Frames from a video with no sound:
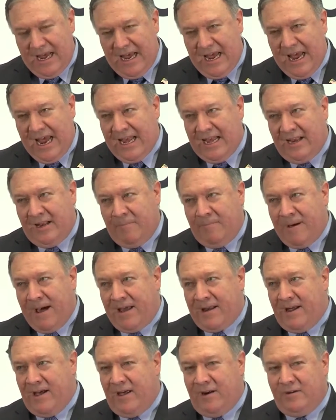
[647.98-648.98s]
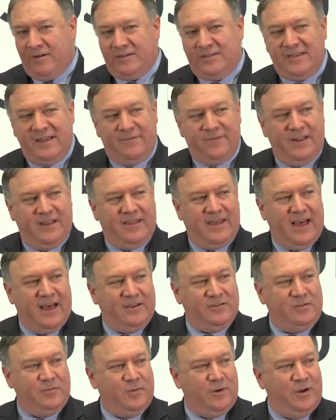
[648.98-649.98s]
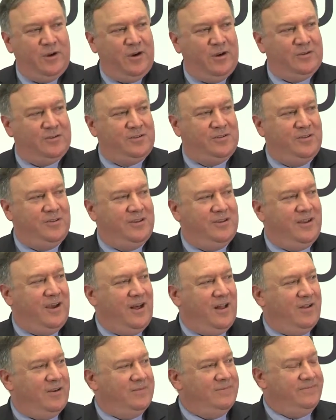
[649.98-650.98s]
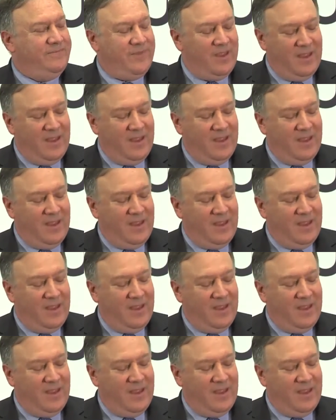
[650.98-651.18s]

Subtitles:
at about 170,000 rials to the dollar,